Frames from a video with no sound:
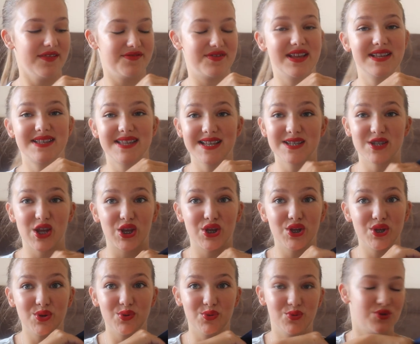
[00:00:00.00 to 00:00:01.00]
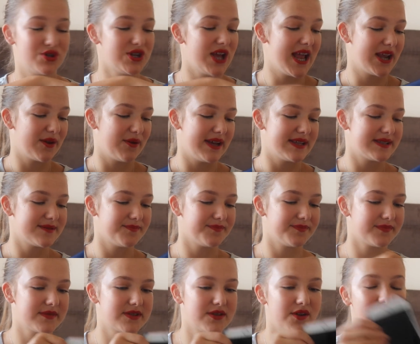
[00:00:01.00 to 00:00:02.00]
These things are huge. Anyways,
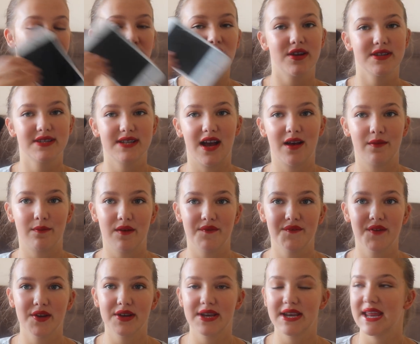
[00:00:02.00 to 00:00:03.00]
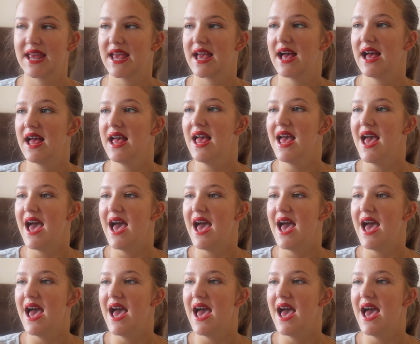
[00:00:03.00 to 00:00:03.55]
so of course I have my phone in here.